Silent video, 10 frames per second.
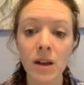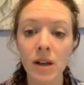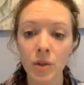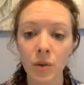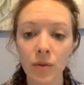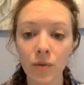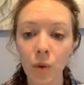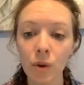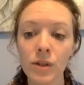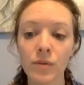So we have
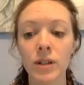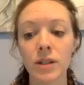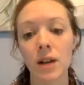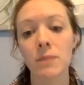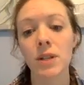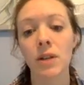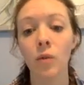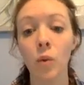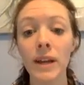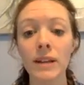4 different types of
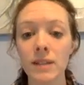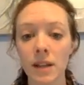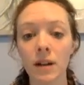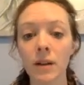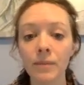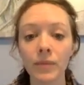wings here.